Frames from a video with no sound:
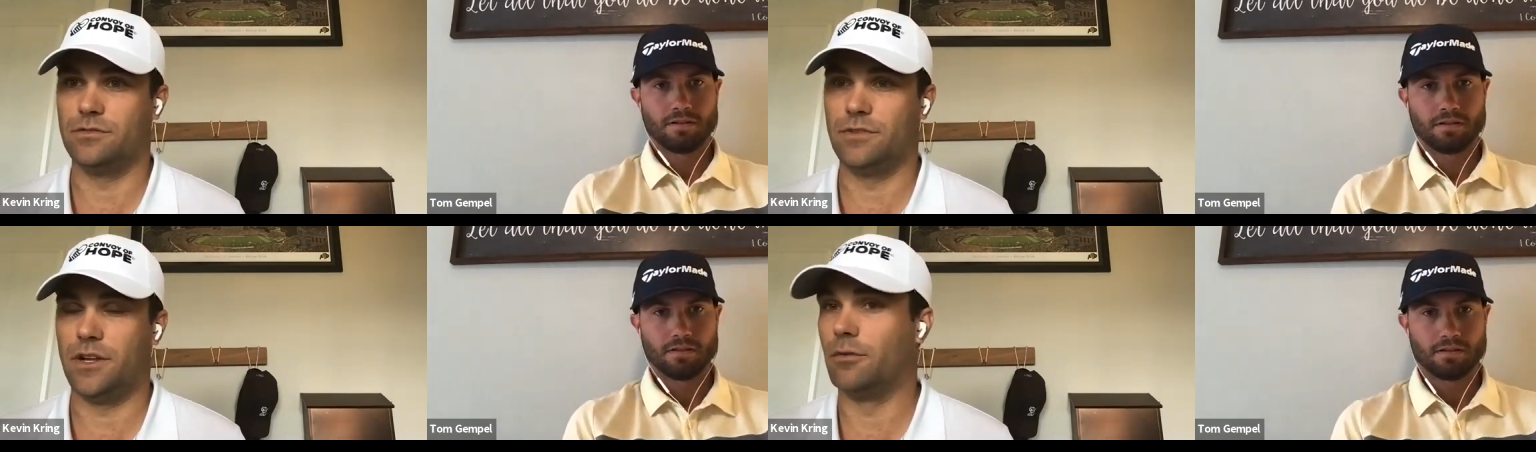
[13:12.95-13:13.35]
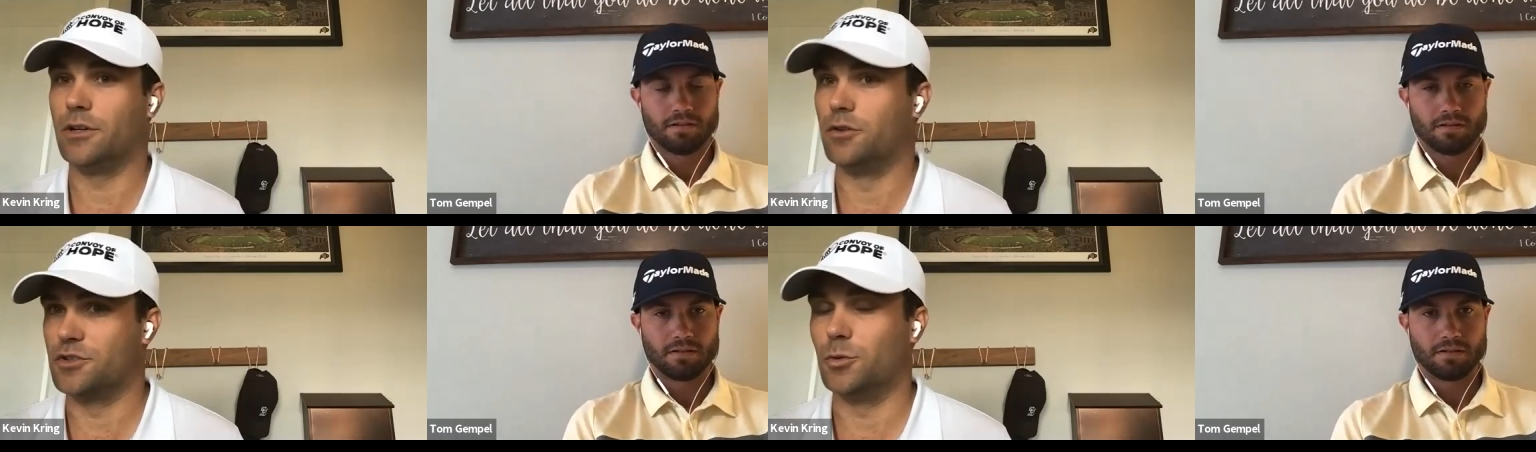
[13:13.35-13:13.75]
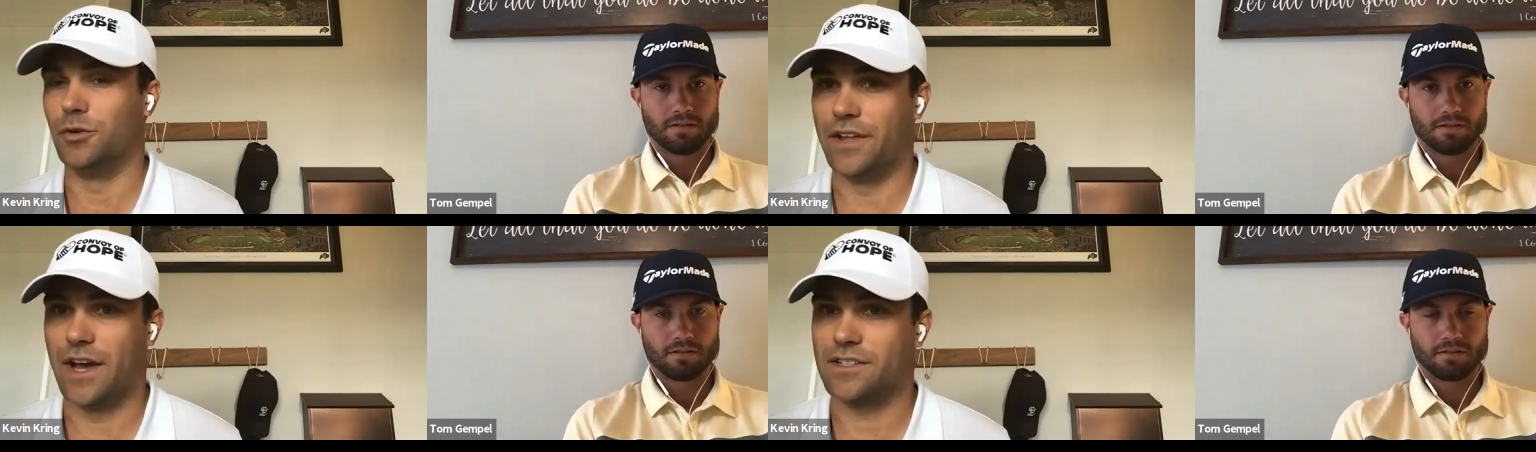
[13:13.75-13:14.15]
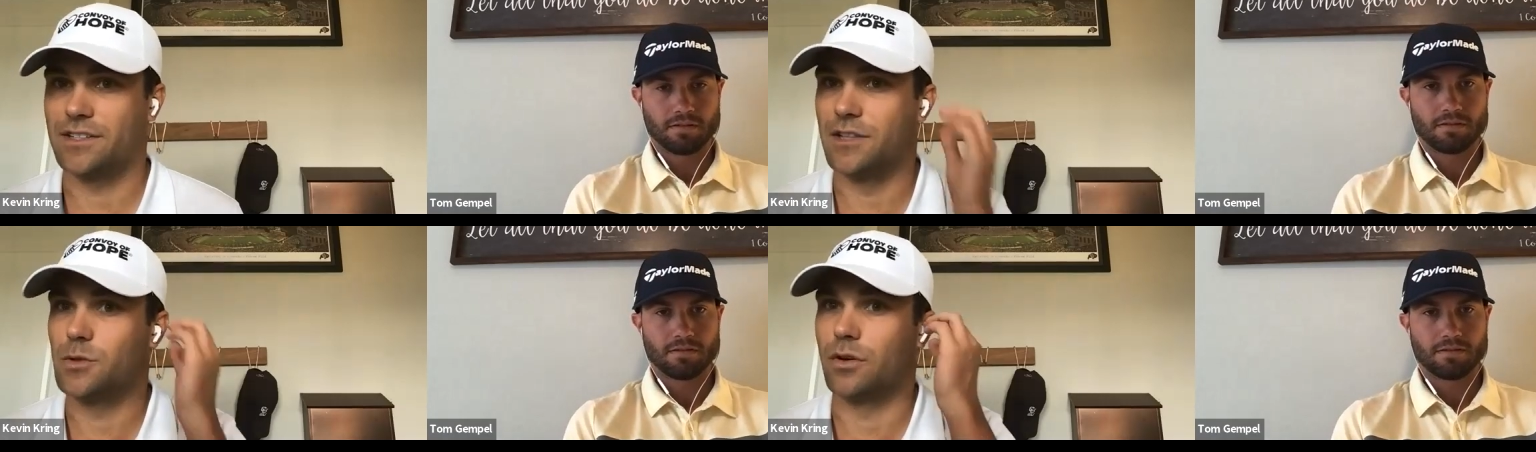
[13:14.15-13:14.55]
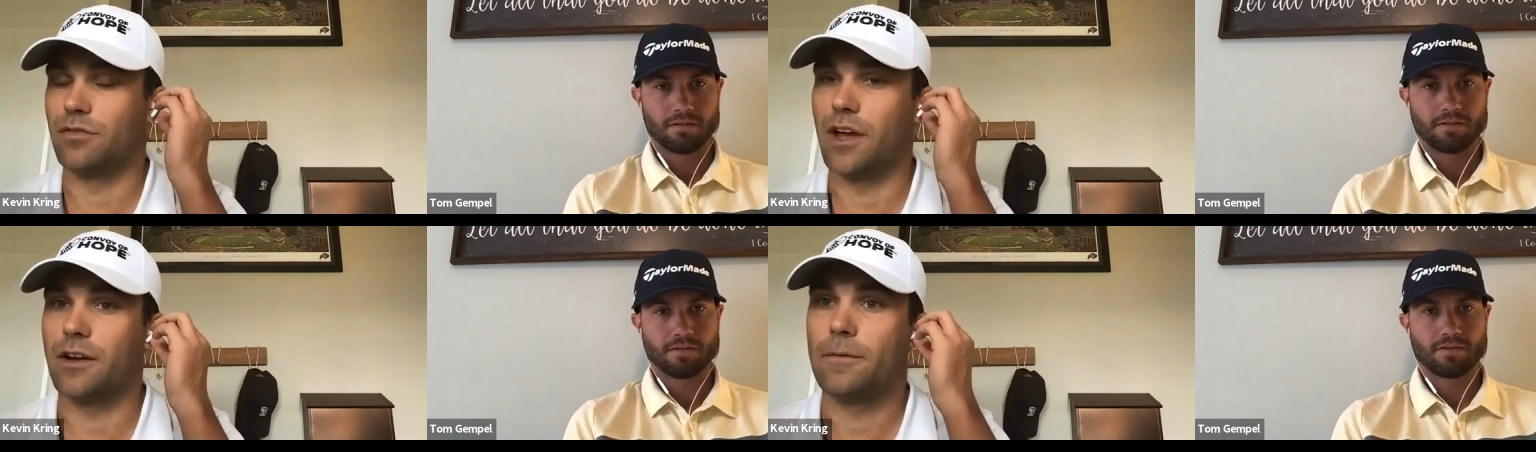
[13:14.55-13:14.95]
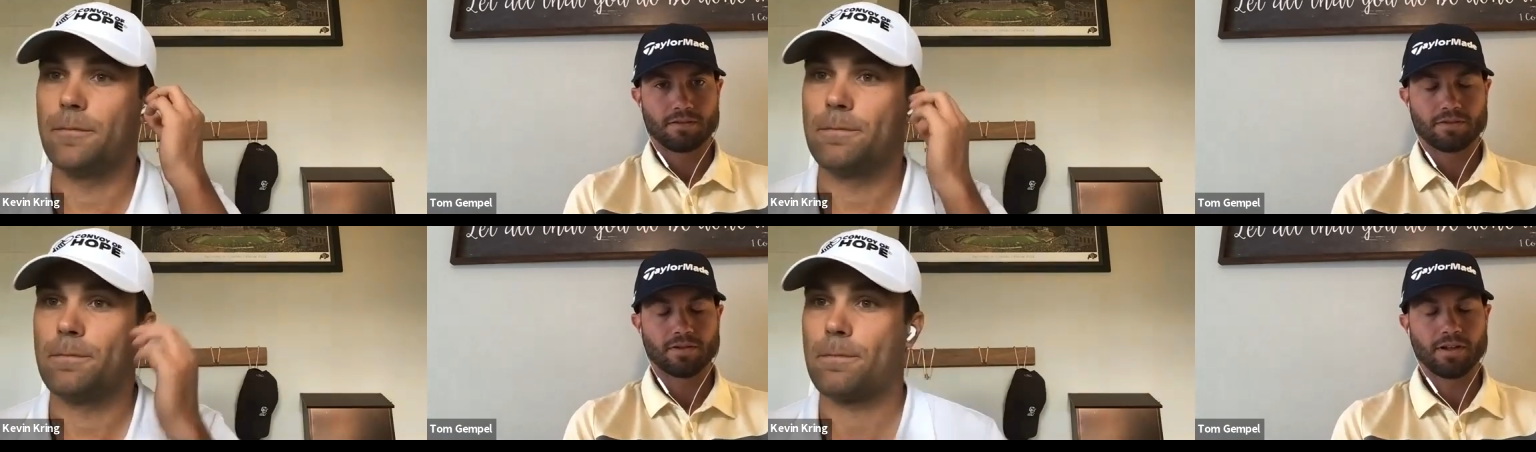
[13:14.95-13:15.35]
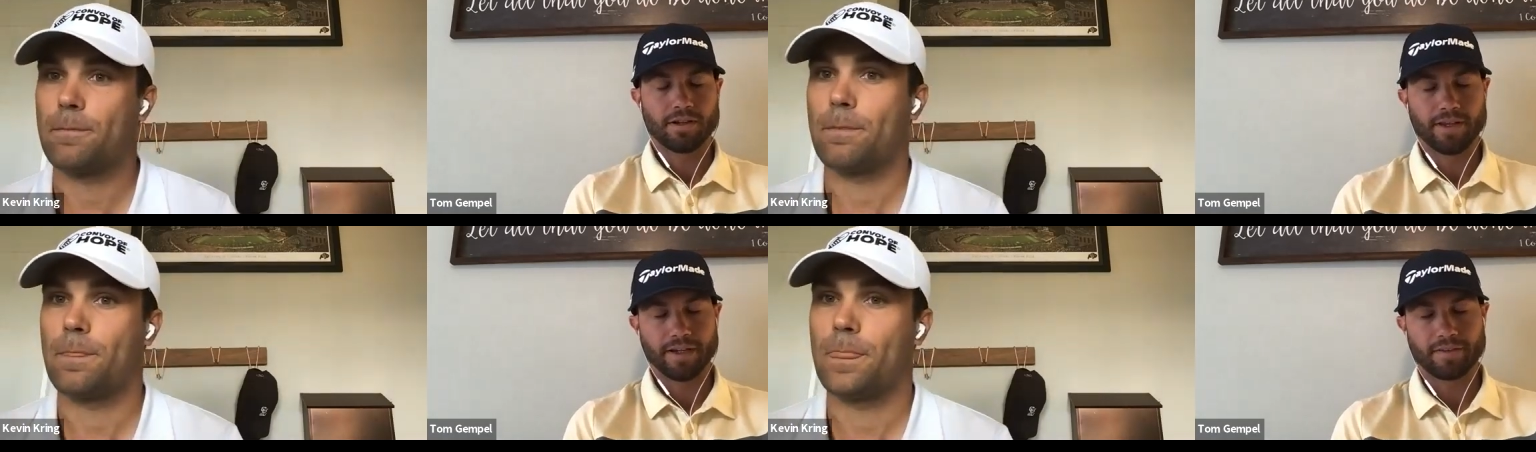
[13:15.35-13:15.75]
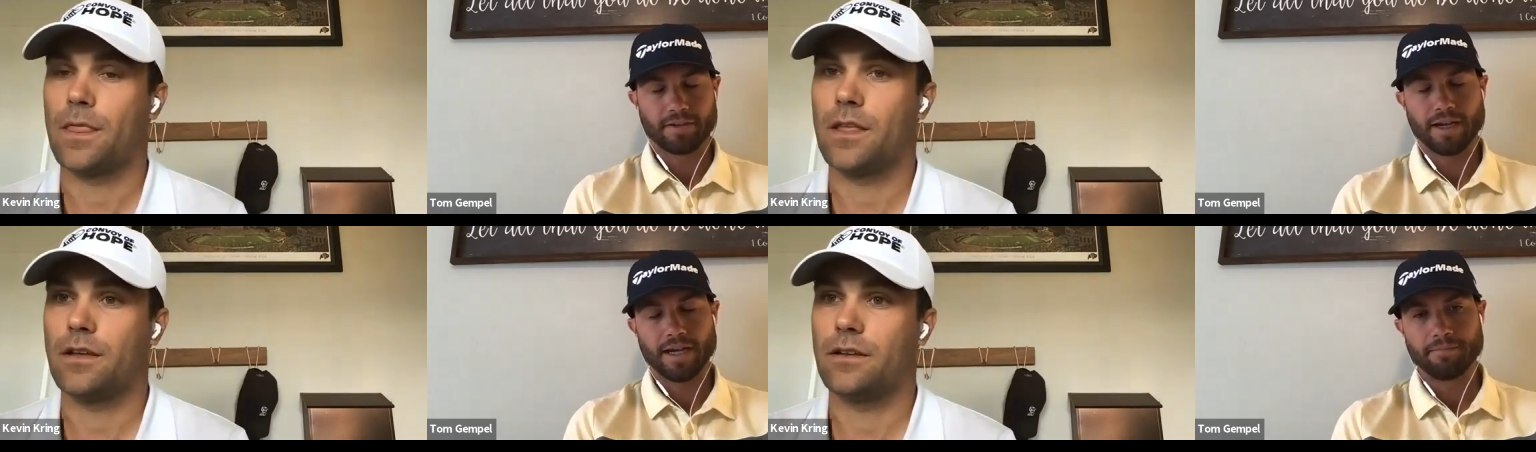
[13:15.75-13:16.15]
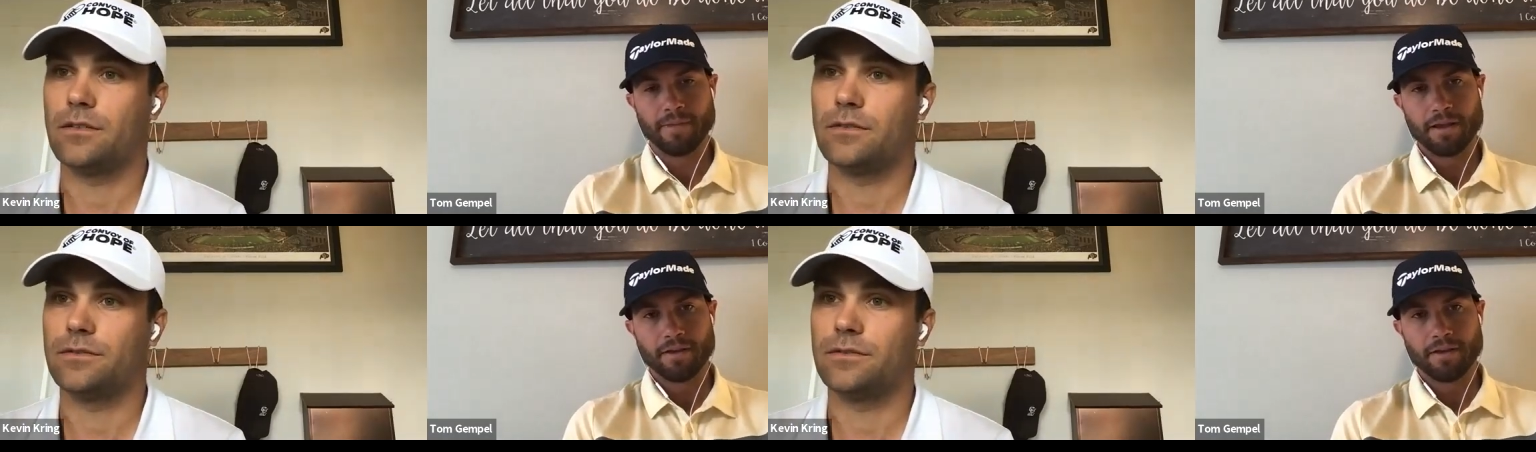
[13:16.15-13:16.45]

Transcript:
Speaker 1: you know go to school next, that sort of thing. Totally. Thanks. Um,